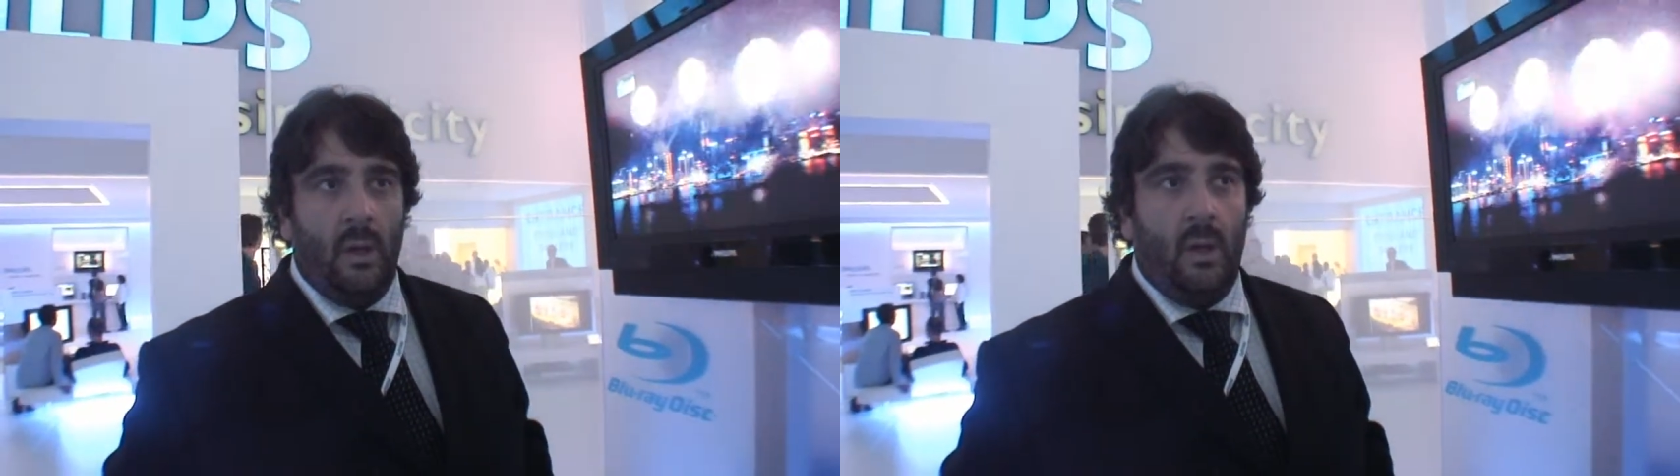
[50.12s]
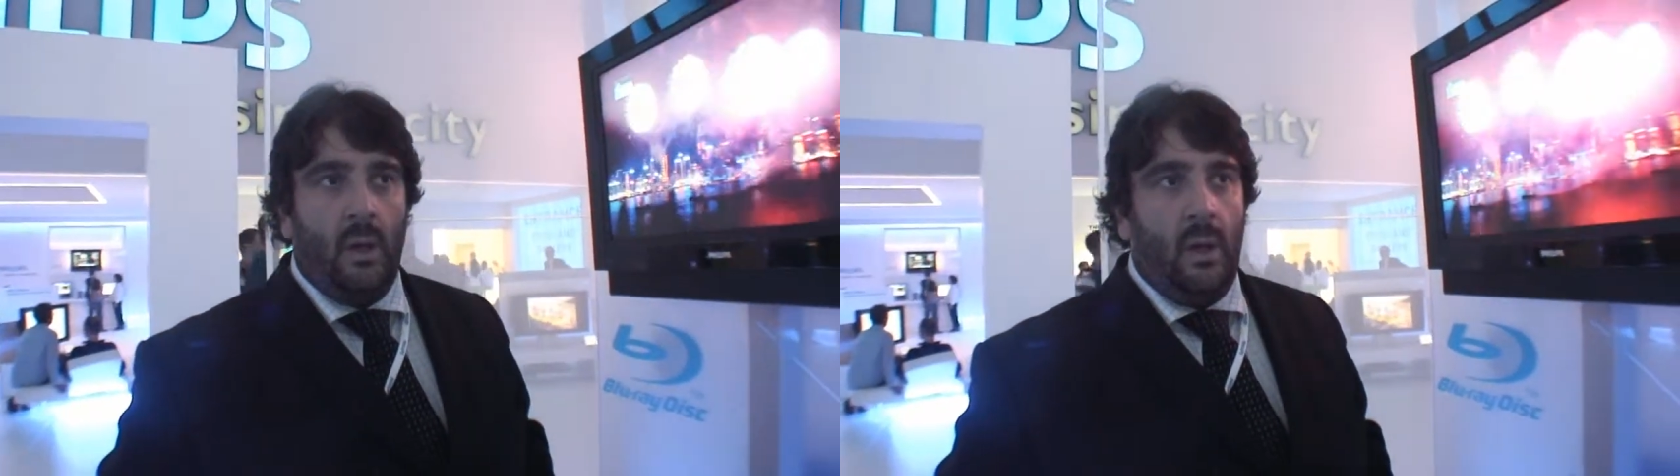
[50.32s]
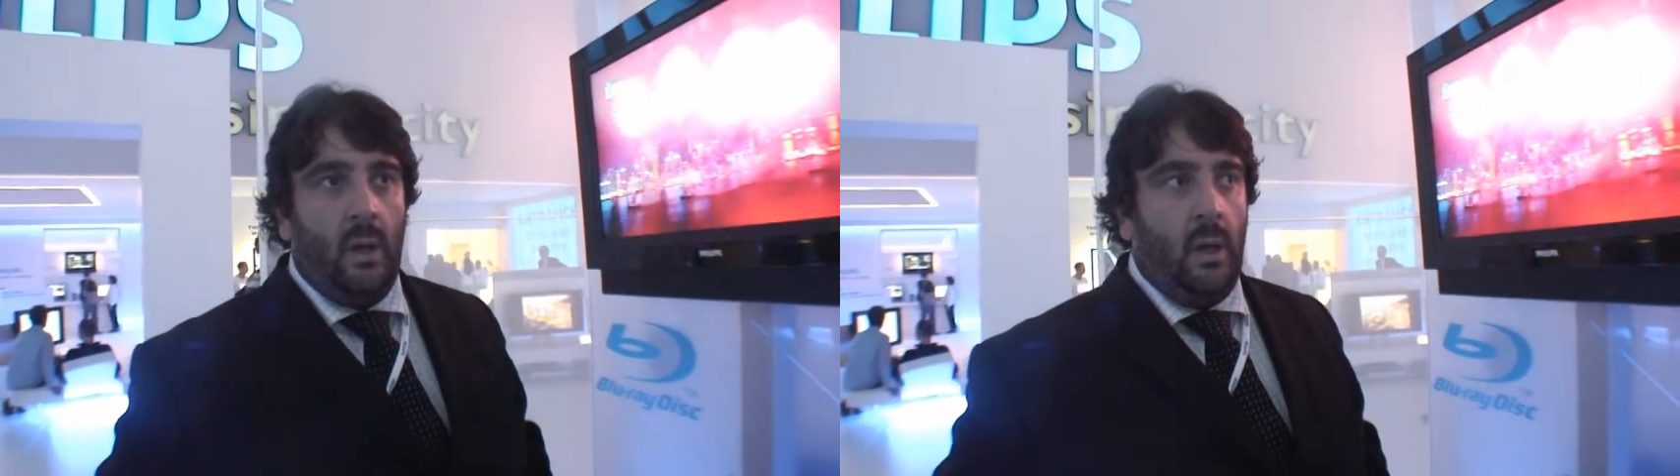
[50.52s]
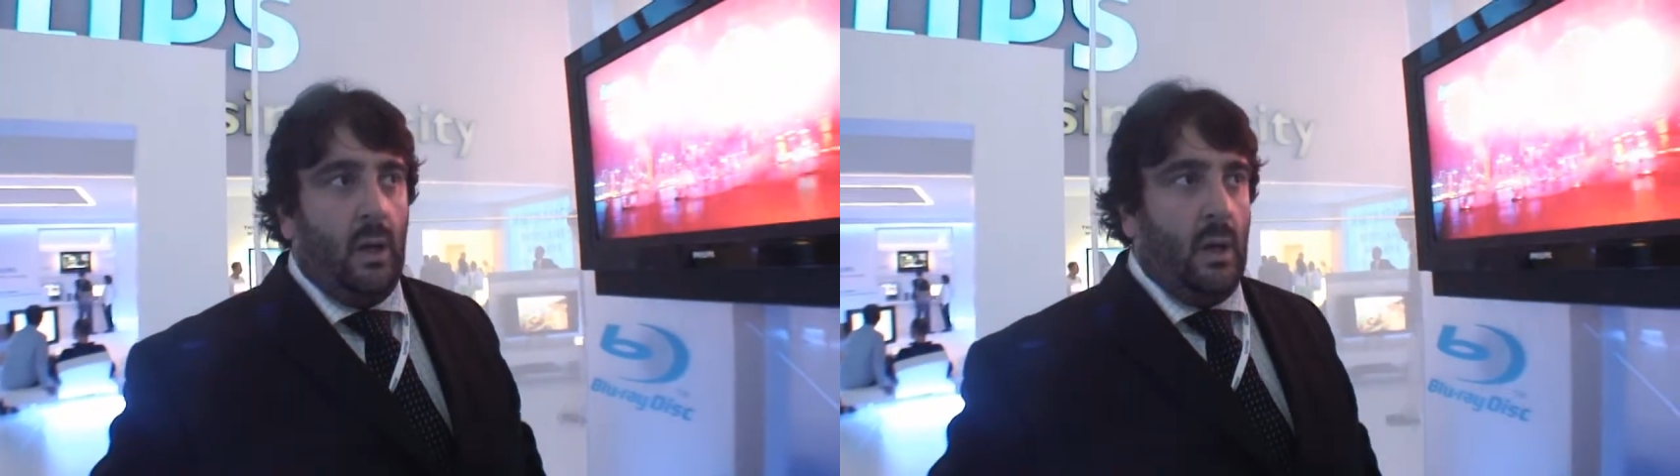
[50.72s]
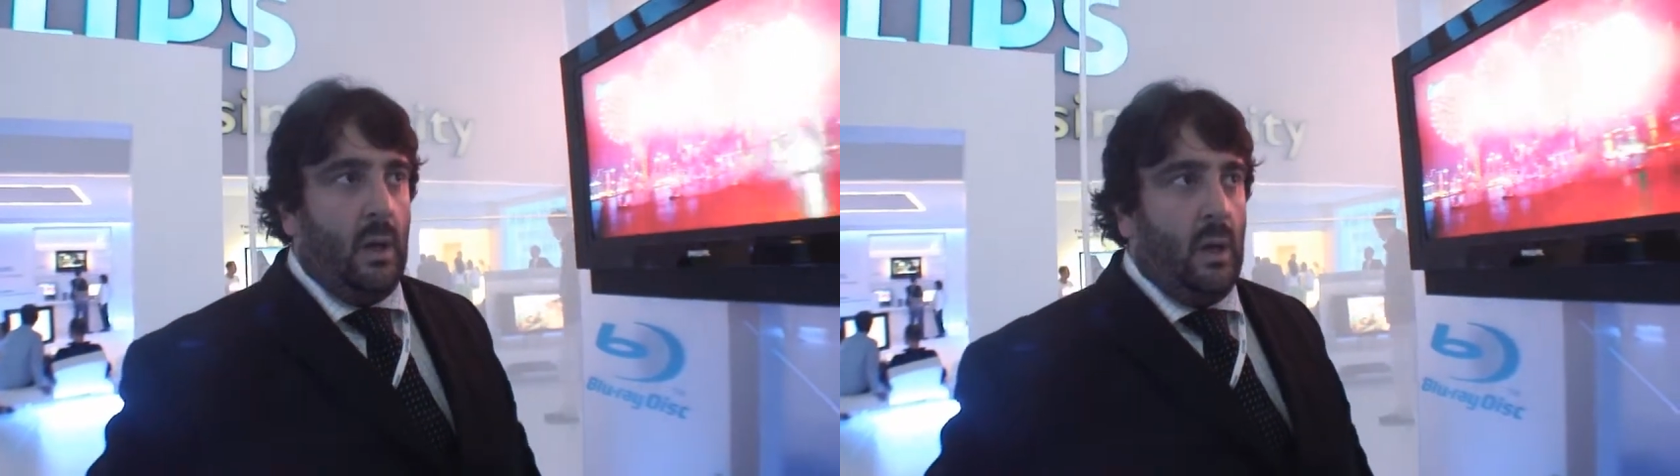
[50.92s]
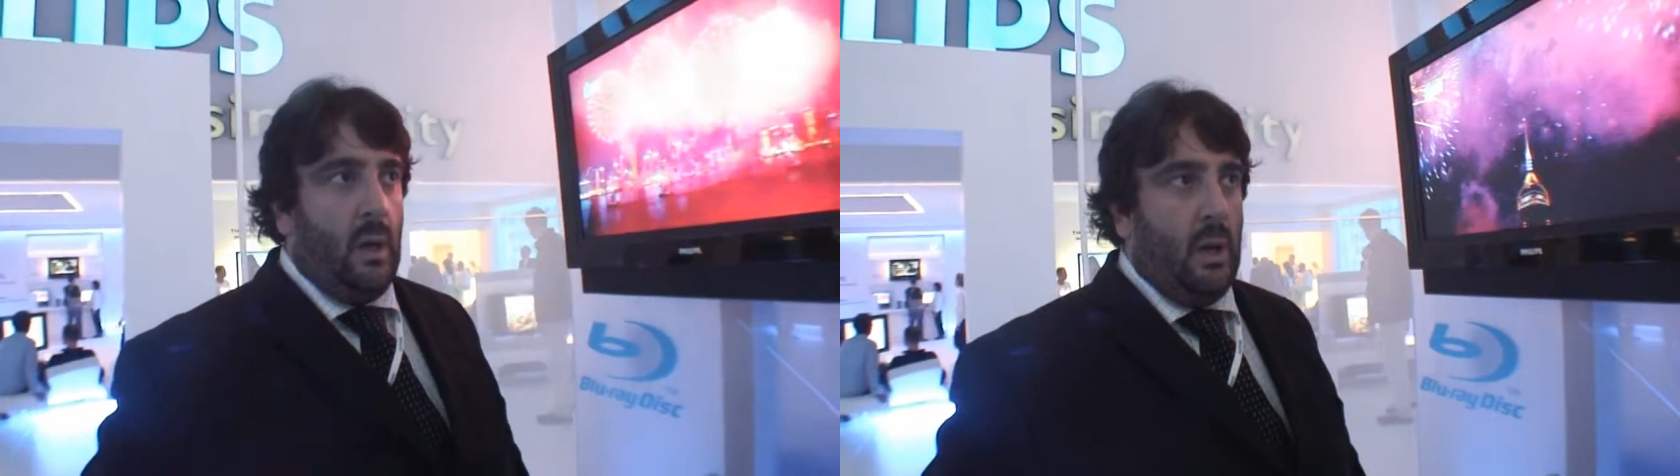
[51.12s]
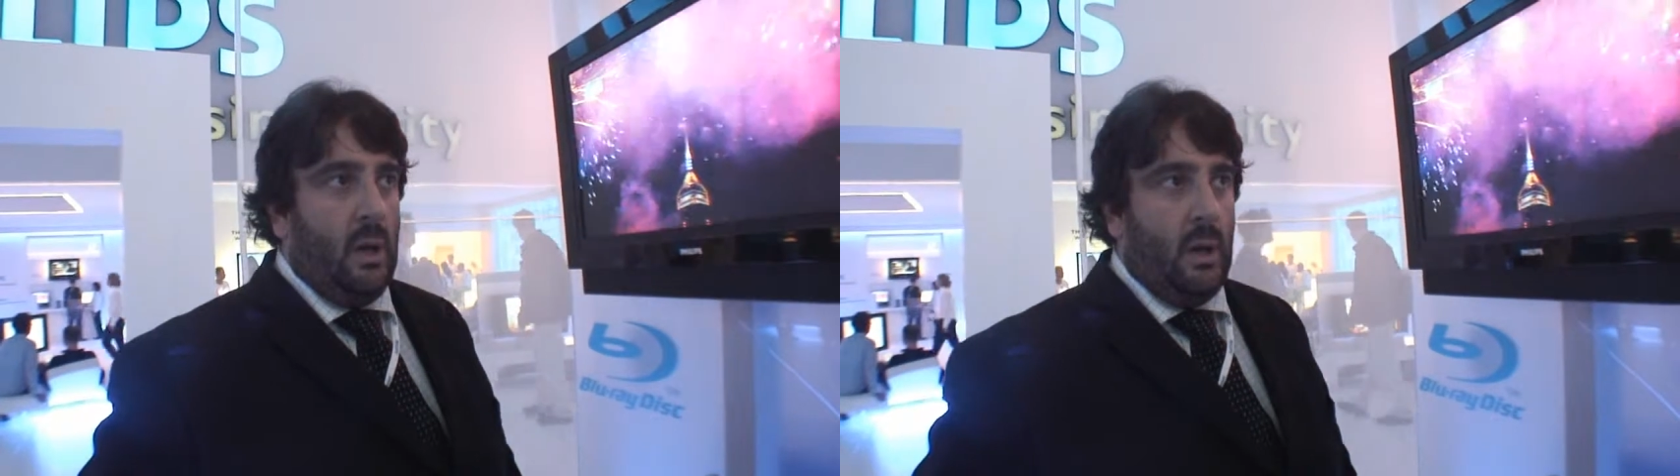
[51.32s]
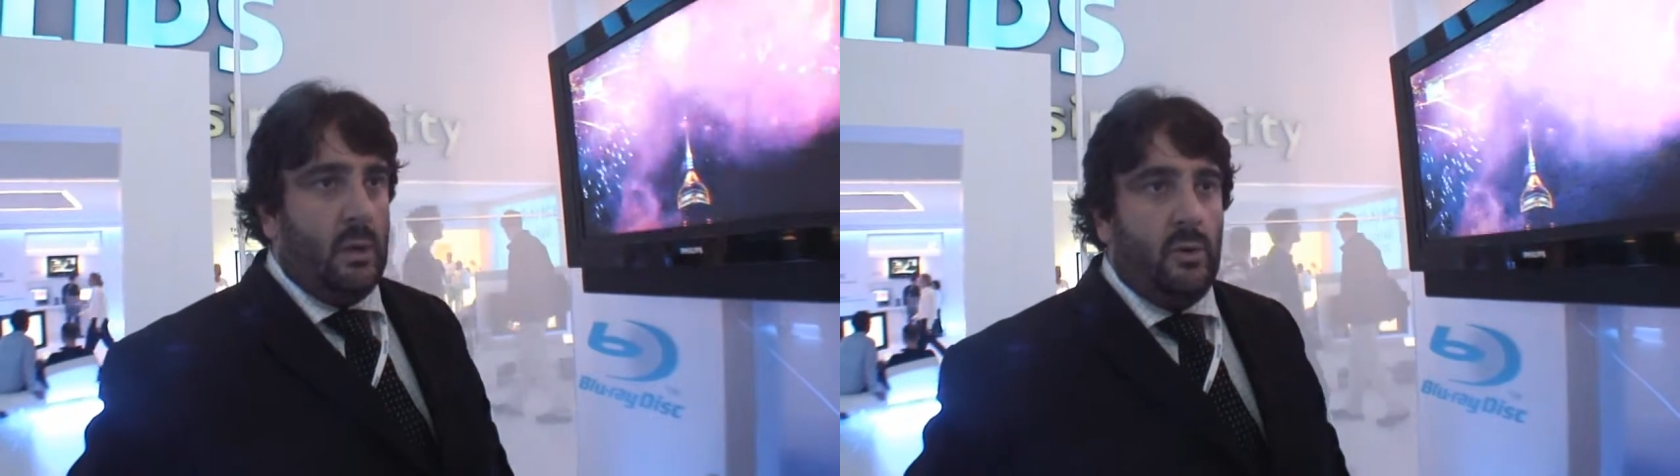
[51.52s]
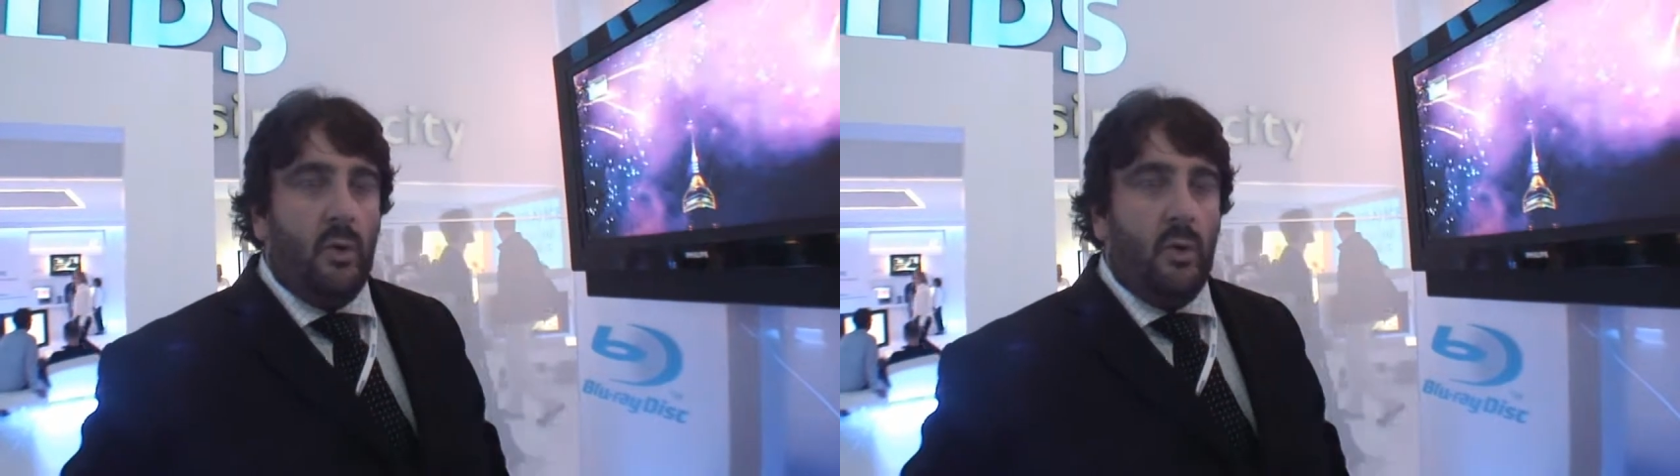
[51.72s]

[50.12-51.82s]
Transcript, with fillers: Blu-ray players? Uh,